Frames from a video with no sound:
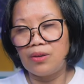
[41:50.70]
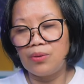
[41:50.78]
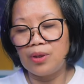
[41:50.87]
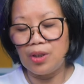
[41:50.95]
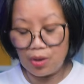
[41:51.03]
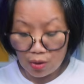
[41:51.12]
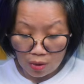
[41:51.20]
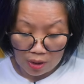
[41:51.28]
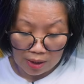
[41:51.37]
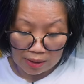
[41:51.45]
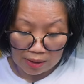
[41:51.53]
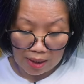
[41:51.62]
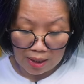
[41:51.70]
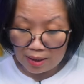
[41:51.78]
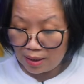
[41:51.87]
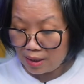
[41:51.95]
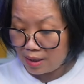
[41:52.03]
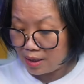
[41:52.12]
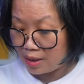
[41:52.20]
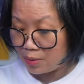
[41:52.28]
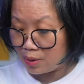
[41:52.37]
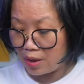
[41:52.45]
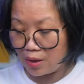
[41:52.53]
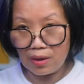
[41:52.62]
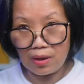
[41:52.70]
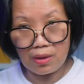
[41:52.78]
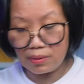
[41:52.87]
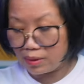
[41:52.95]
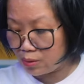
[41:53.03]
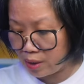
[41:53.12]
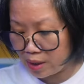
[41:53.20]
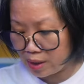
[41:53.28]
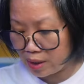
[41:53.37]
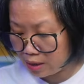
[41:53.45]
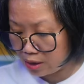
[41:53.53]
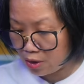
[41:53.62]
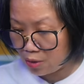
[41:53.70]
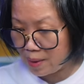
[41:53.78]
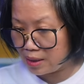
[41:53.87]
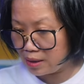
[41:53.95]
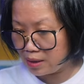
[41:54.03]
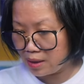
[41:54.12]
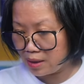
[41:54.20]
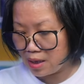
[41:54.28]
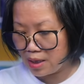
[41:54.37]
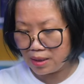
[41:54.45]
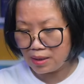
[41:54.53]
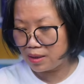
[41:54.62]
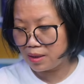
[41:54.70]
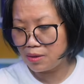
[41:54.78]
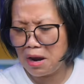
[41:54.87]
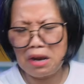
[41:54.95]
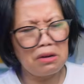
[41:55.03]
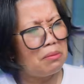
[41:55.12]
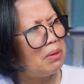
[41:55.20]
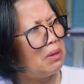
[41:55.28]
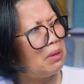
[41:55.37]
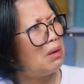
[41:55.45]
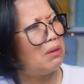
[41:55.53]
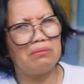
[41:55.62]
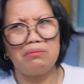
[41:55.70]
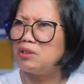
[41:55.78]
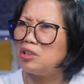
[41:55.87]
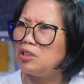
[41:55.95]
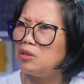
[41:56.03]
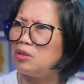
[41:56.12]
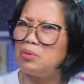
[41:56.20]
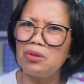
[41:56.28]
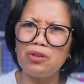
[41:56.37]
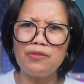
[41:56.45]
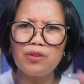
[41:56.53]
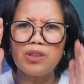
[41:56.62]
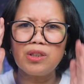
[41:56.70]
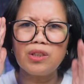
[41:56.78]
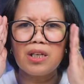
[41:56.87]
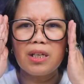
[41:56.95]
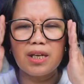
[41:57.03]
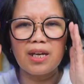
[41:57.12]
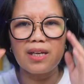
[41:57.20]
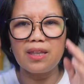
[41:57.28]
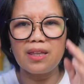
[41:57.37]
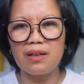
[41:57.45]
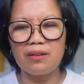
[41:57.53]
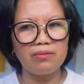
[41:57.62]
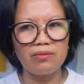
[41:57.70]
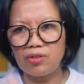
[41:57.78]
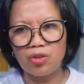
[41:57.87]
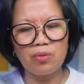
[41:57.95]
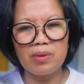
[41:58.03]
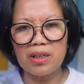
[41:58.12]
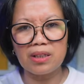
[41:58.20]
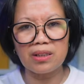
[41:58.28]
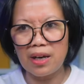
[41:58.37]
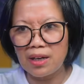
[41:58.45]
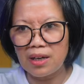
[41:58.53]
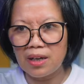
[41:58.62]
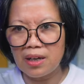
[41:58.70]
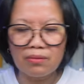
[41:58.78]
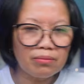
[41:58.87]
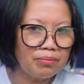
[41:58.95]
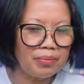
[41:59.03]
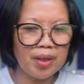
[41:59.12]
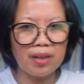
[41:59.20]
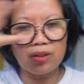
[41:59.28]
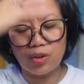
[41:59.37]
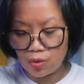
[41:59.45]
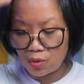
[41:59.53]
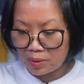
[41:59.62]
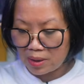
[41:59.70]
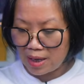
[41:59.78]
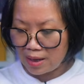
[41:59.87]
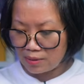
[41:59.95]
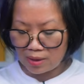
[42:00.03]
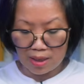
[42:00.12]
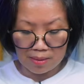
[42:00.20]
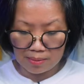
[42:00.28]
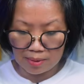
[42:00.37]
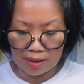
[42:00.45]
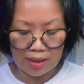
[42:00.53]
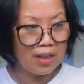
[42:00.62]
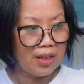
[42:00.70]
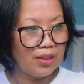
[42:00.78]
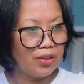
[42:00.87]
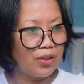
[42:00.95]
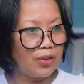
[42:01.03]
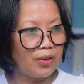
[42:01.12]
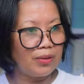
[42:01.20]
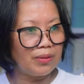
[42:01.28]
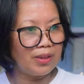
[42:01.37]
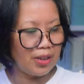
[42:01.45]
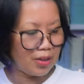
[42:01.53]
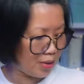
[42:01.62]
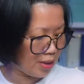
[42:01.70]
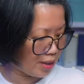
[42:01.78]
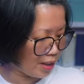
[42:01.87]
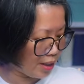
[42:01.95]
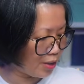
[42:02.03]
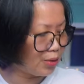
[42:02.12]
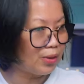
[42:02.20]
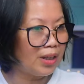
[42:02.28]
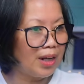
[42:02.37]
what do you call it? Suddenly he will go, oh, quick, let's go back inside. It's going to rain. And be like, it's a beautiful sunny day. And then 2 minutes later, big storm cloud comes. So, he's a little,